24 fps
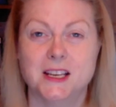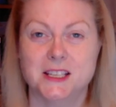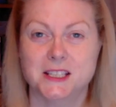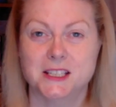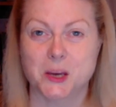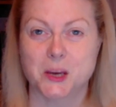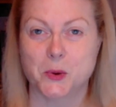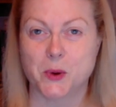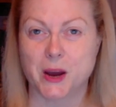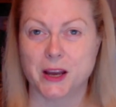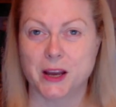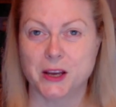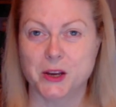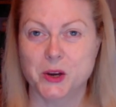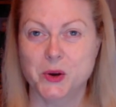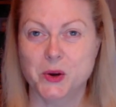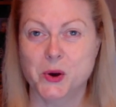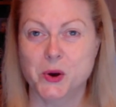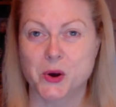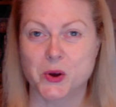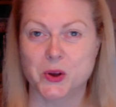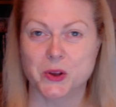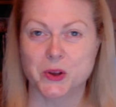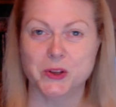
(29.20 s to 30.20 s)
so I
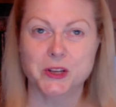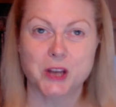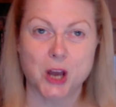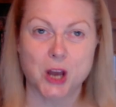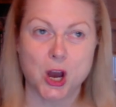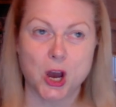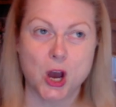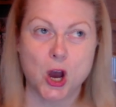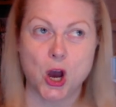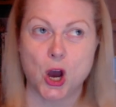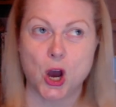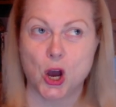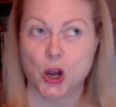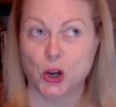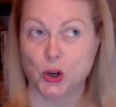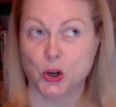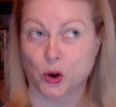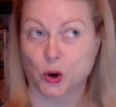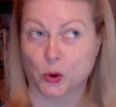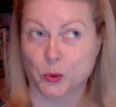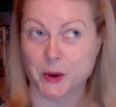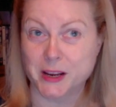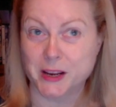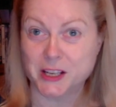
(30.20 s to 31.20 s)
Googled
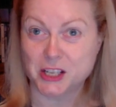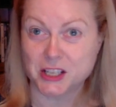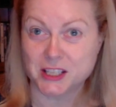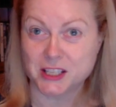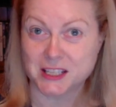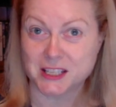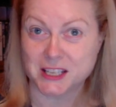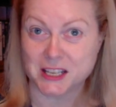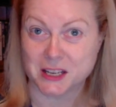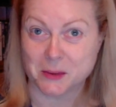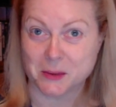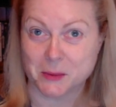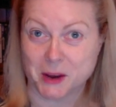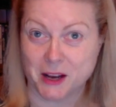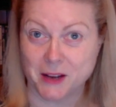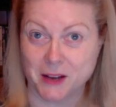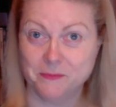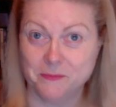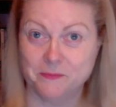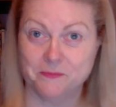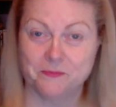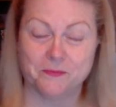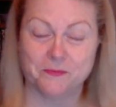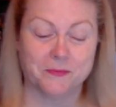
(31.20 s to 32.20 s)
Norwegian
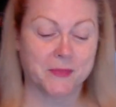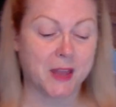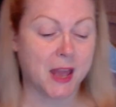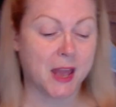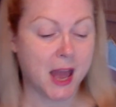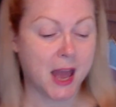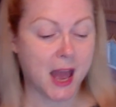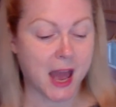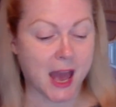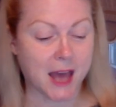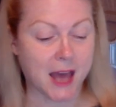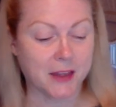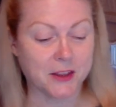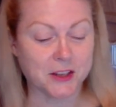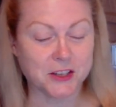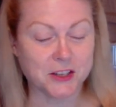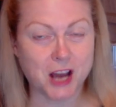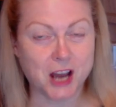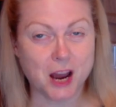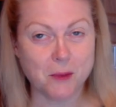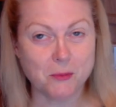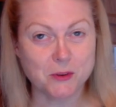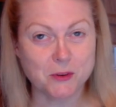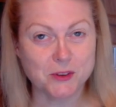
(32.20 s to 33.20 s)
cinema, and the
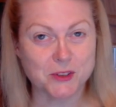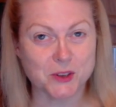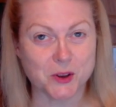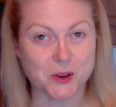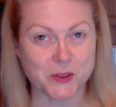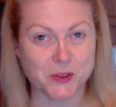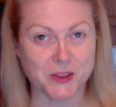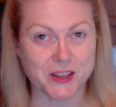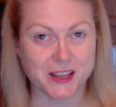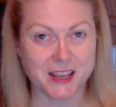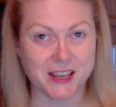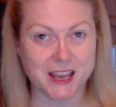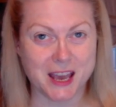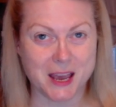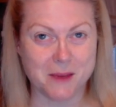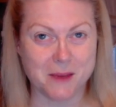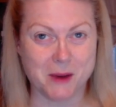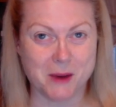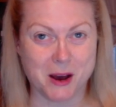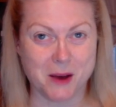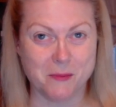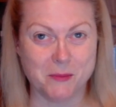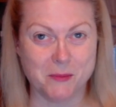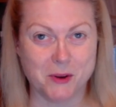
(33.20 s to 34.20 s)
top result that came
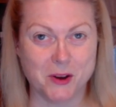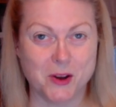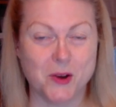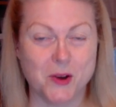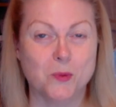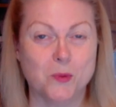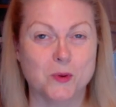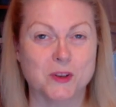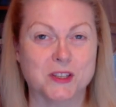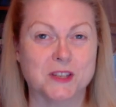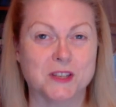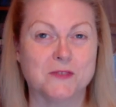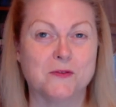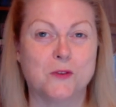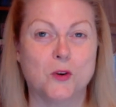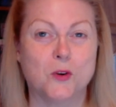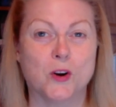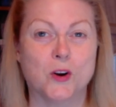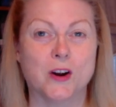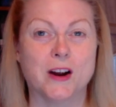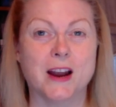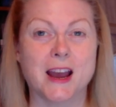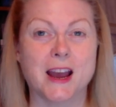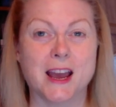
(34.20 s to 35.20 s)
up was
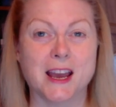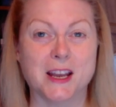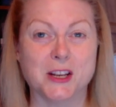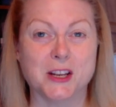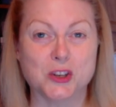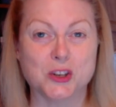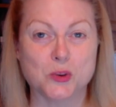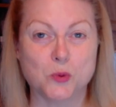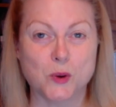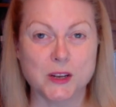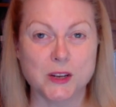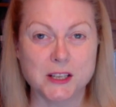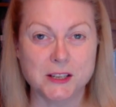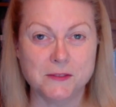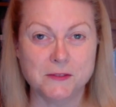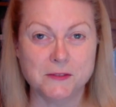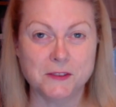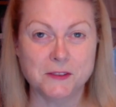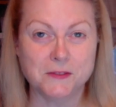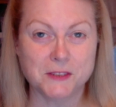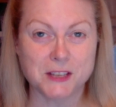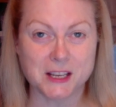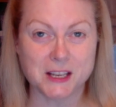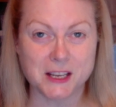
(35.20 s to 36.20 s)
for a
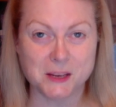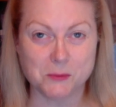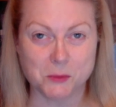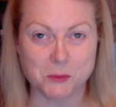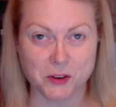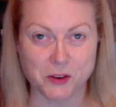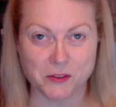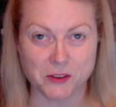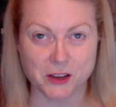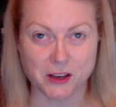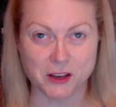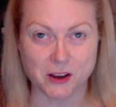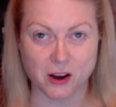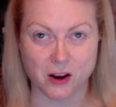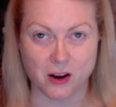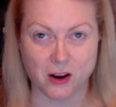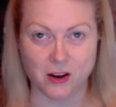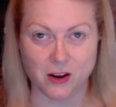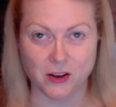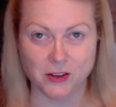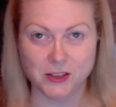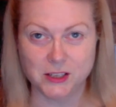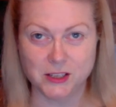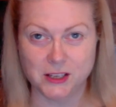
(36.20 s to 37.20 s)
2015 movie
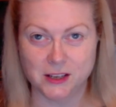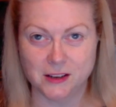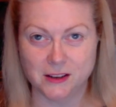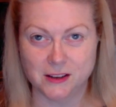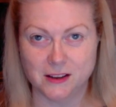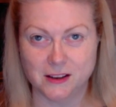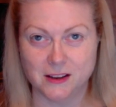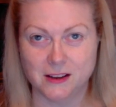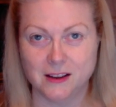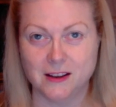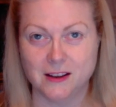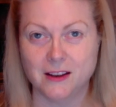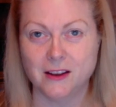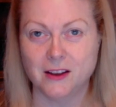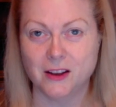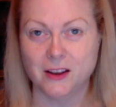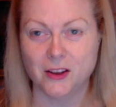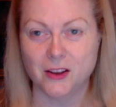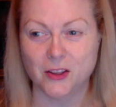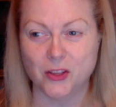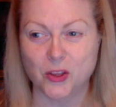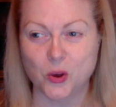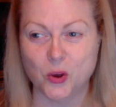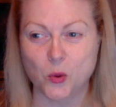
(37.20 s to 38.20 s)
called
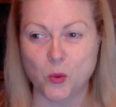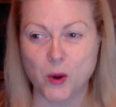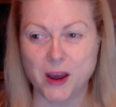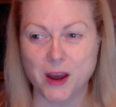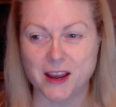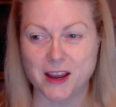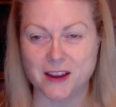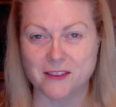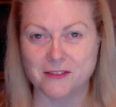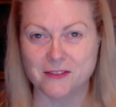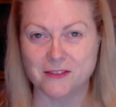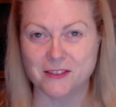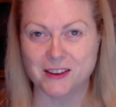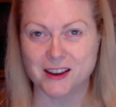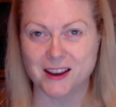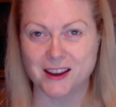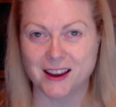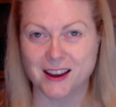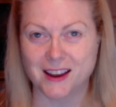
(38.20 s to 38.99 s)
The Wave.